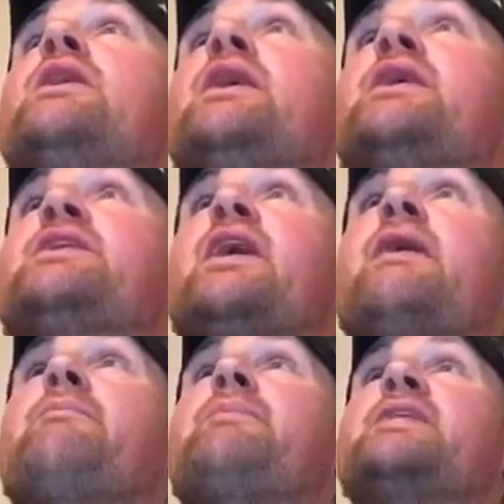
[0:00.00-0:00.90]
And
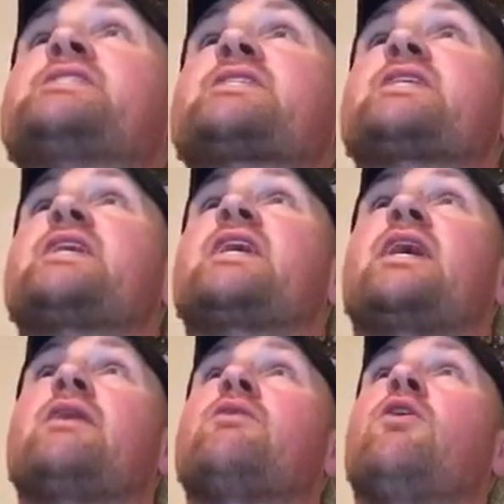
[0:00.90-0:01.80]
uh, basically,
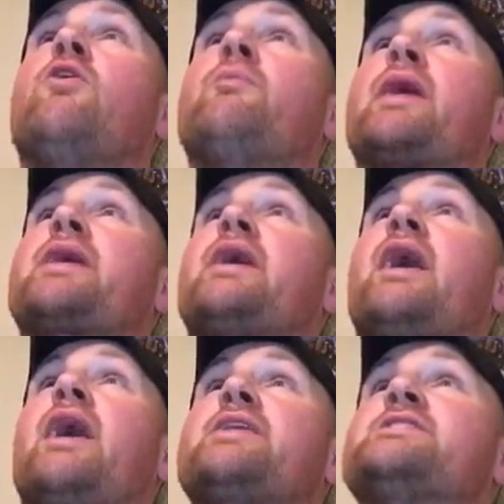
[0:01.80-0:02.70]
uh, oh my
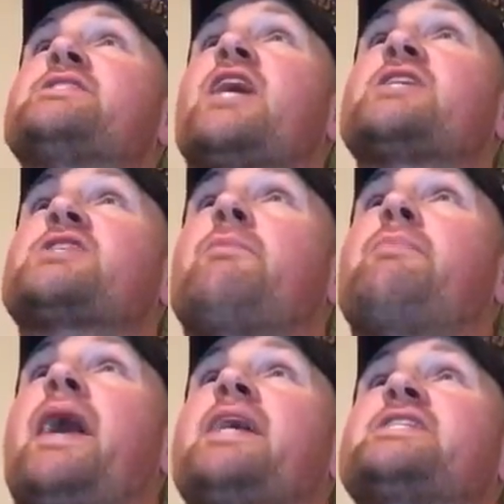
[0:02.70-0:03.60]
God, Sasha
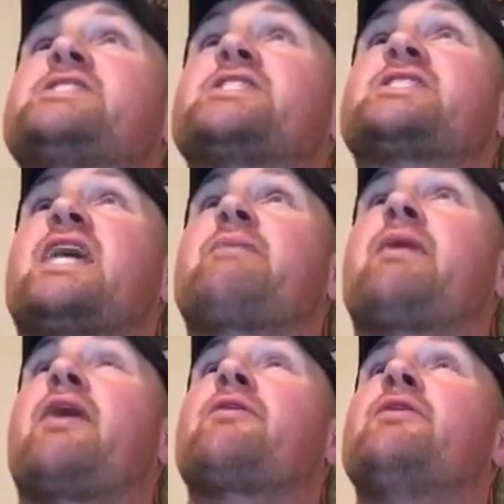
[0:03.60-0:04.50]
Banks just came
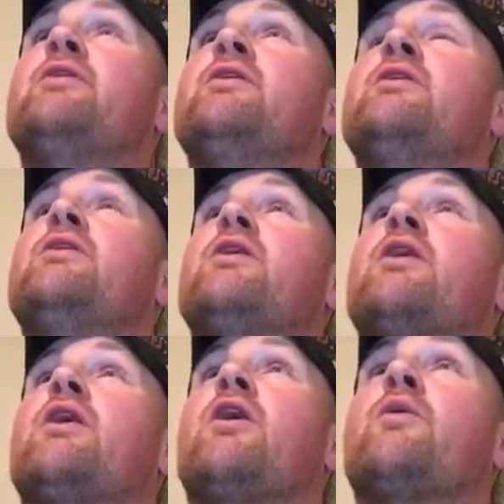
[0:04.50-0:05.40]
out.
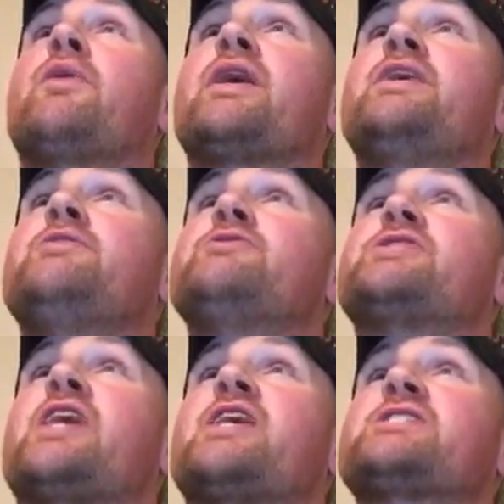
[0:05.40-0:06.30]
Are we going to do
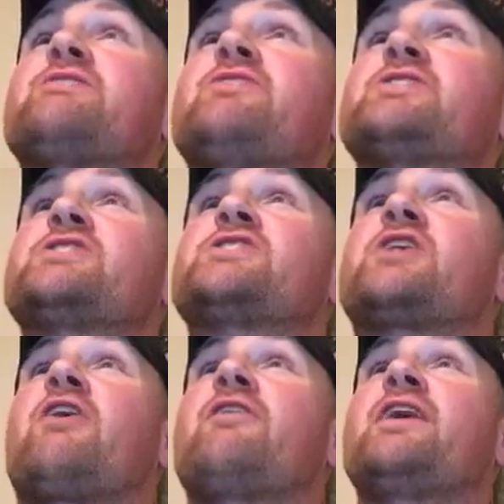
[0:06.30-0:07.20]
Sasha versus
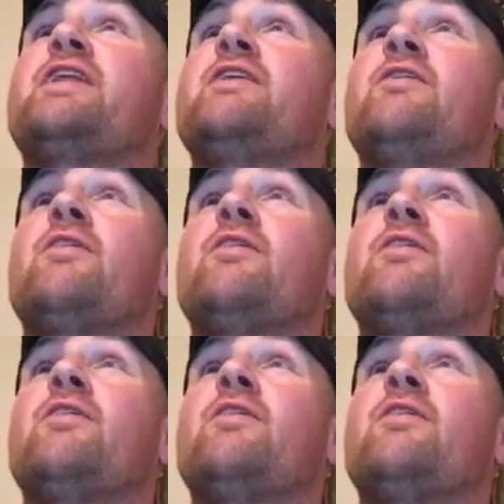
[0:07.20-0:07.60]
Charlotte?